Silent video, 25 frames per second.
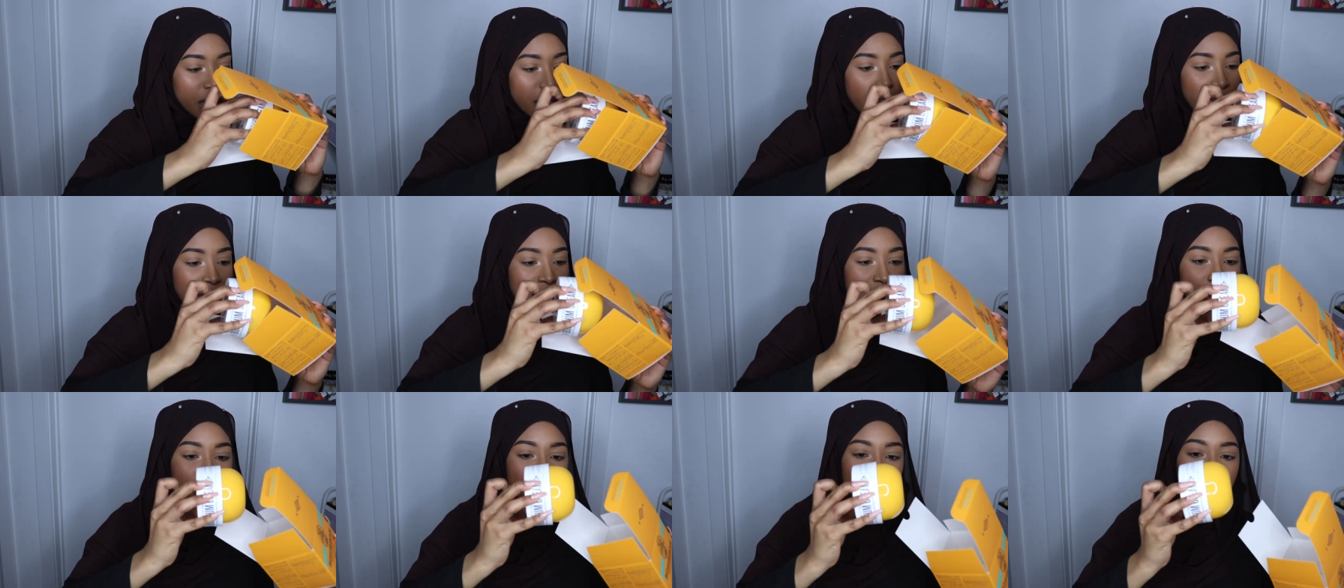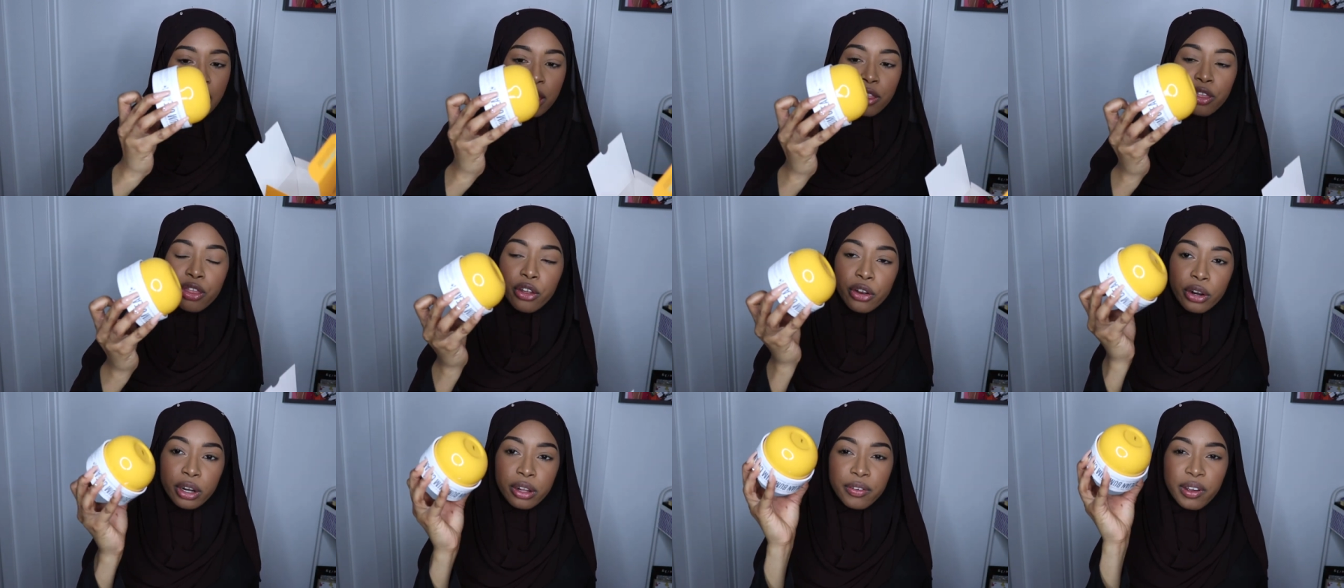And I
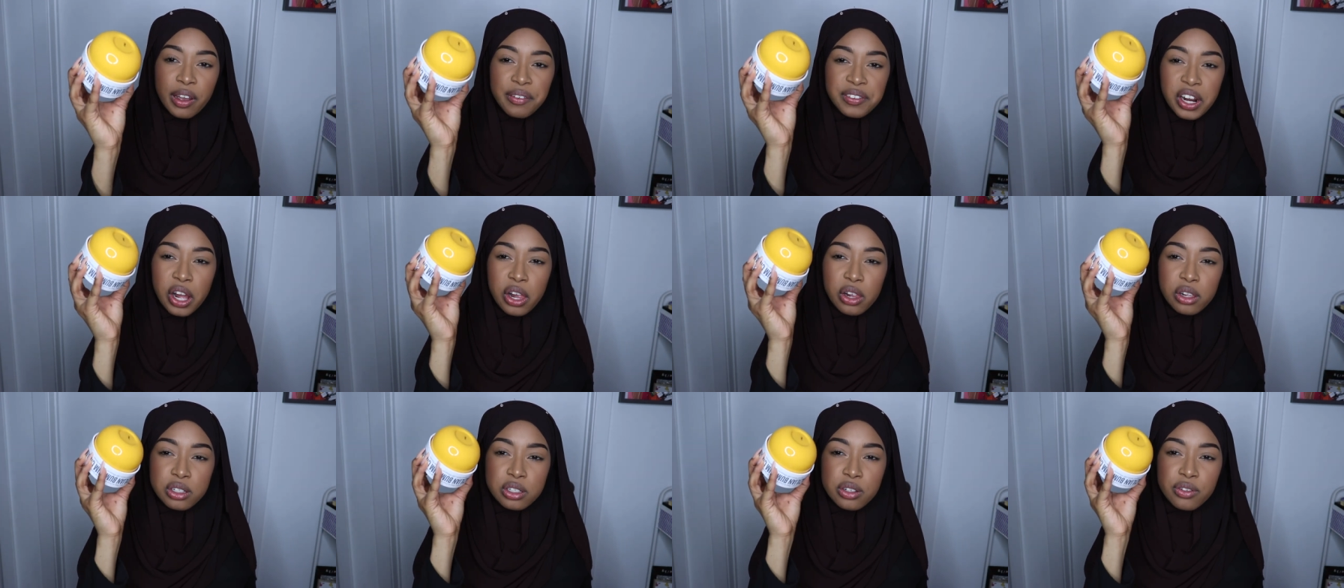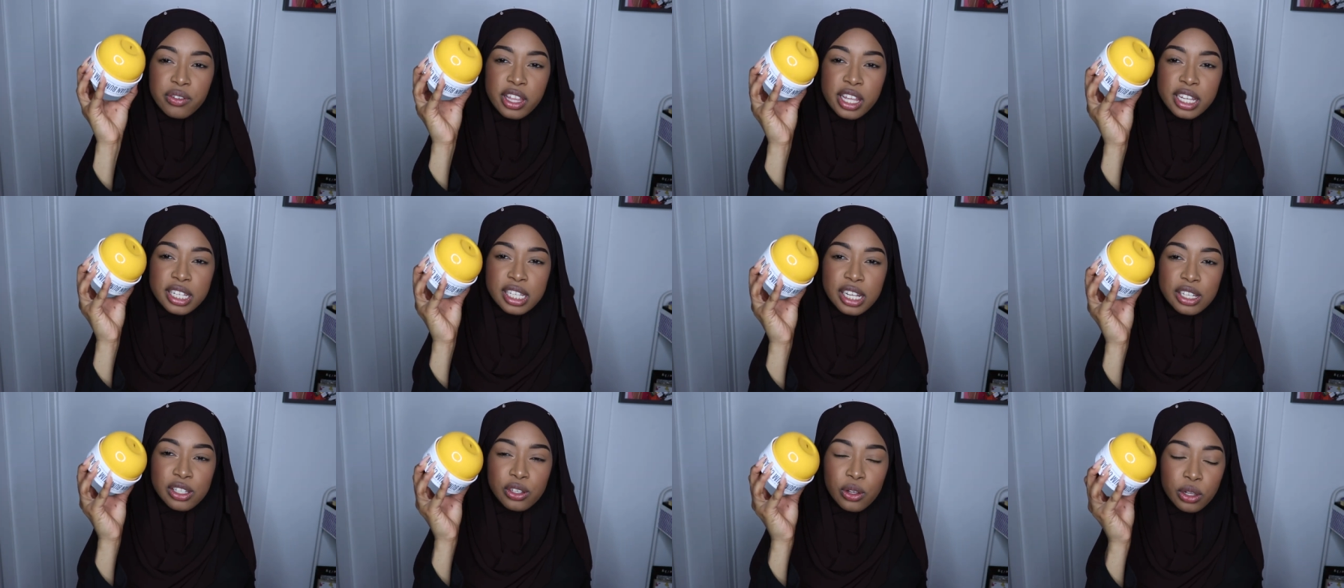paid $35 for
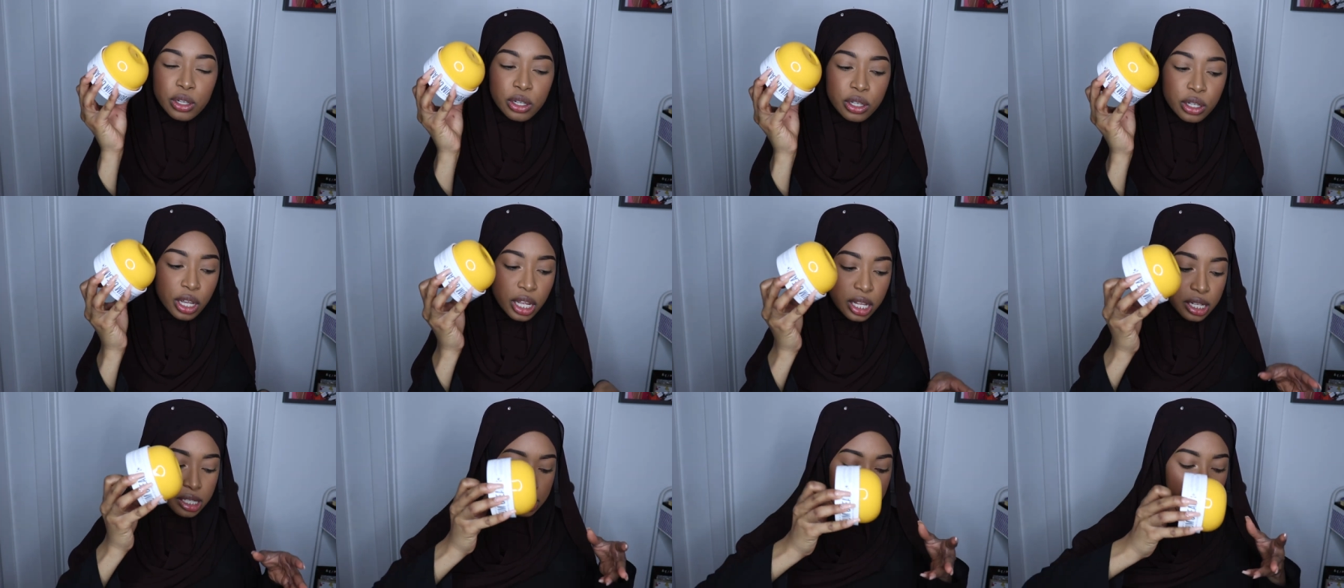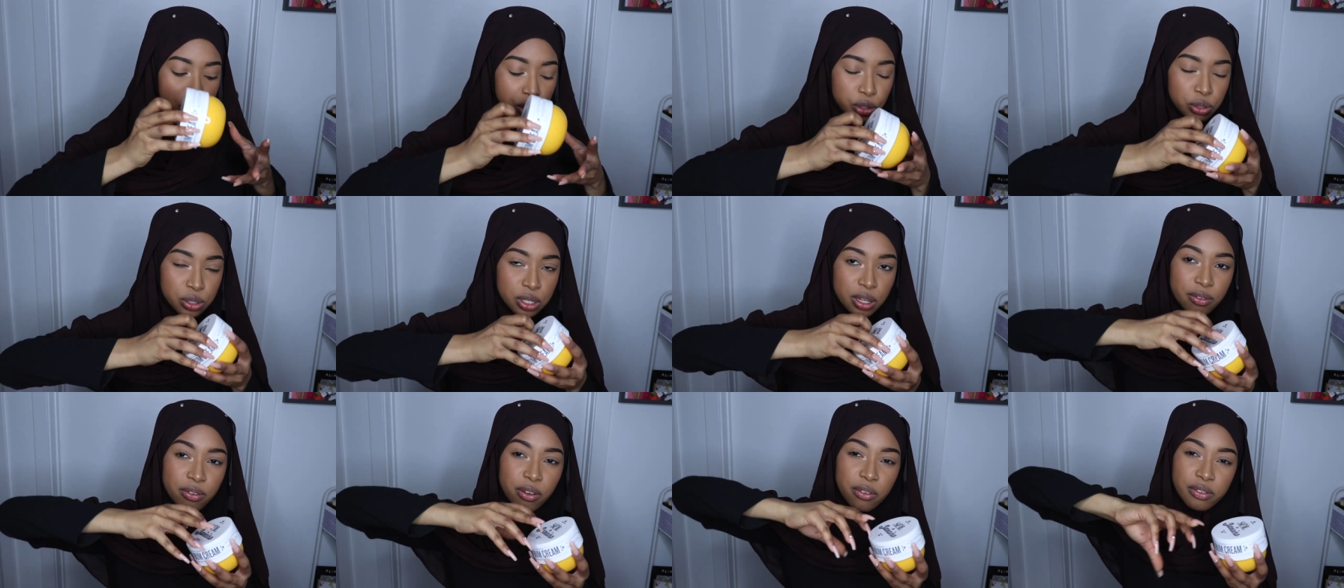this and, only, and it's
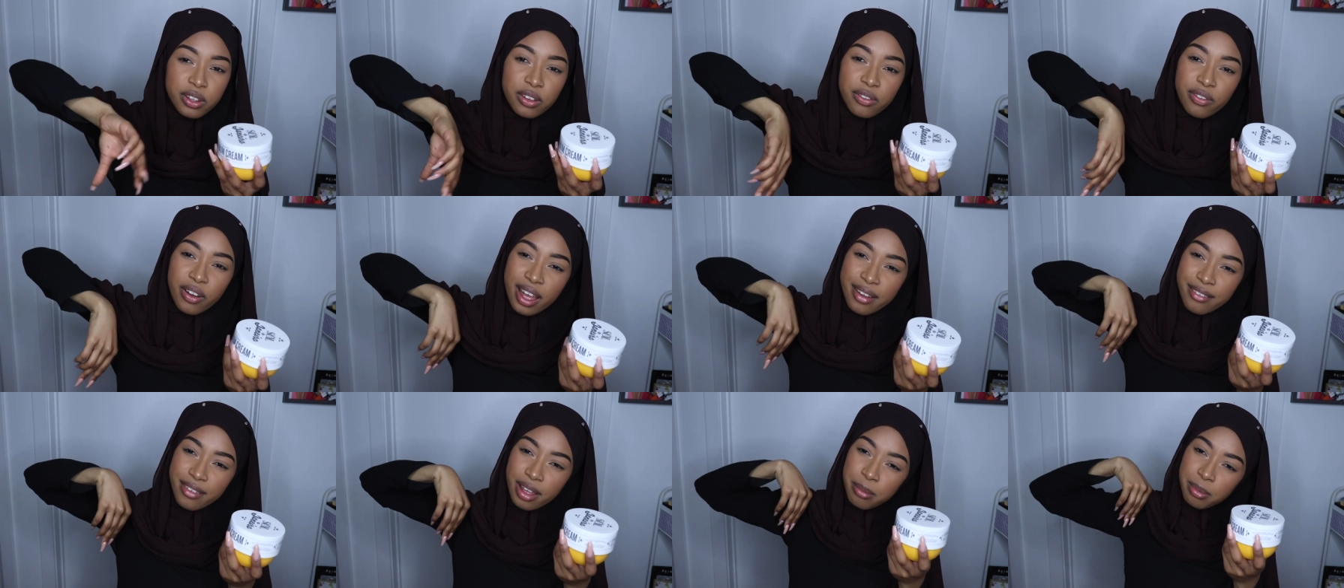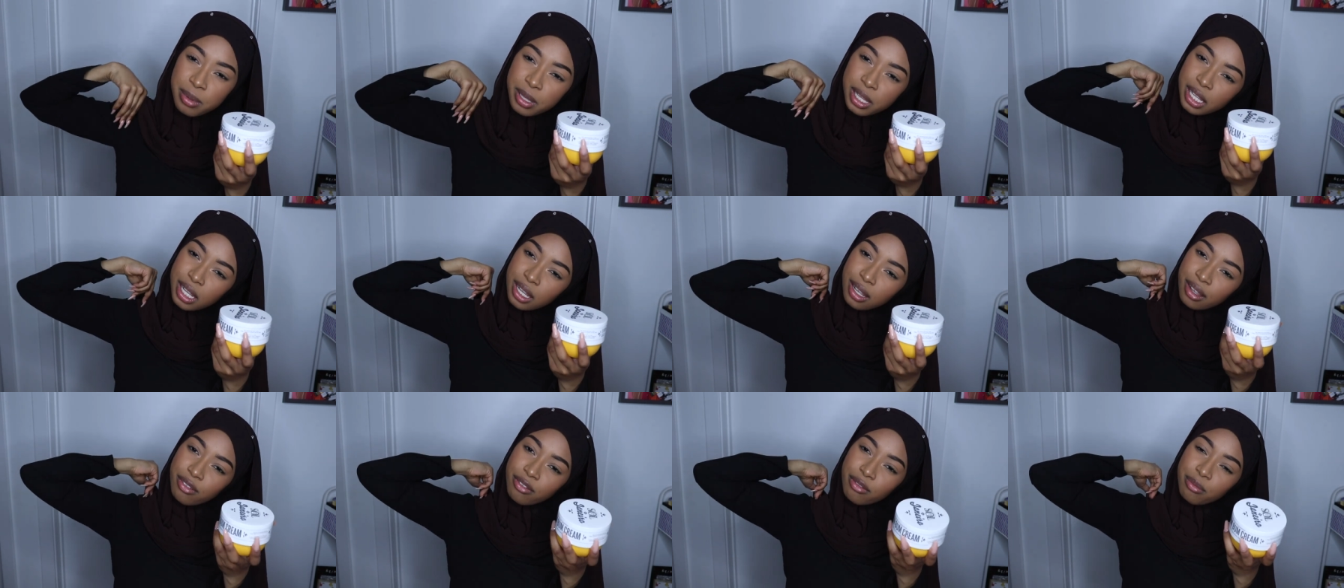usually 55 I
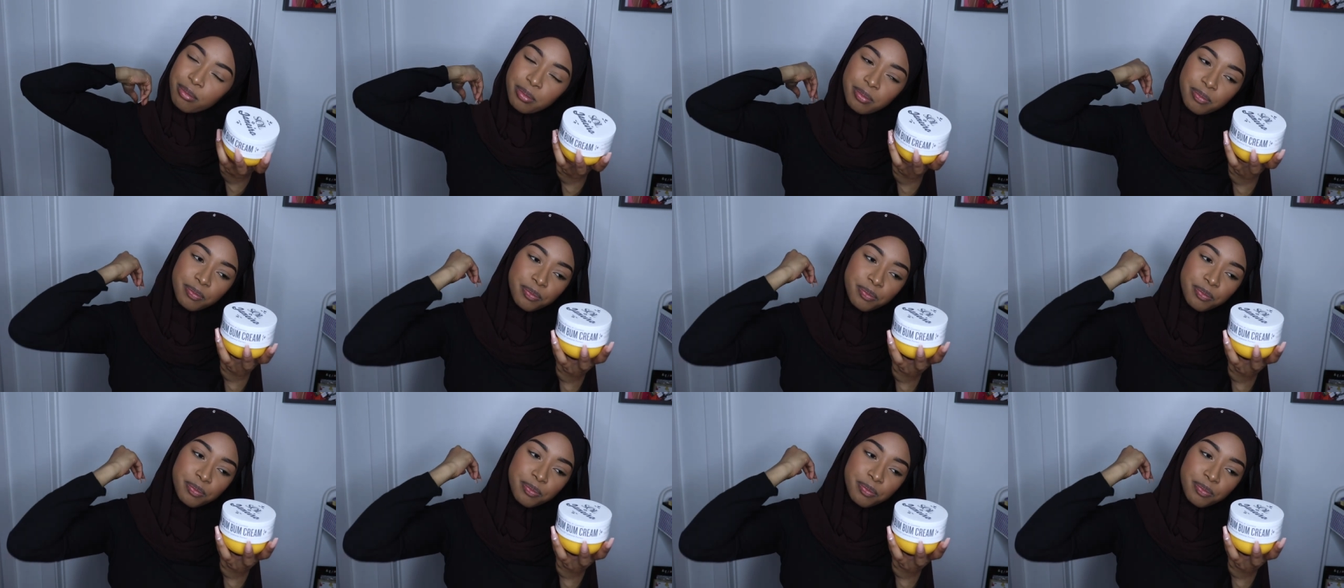believe.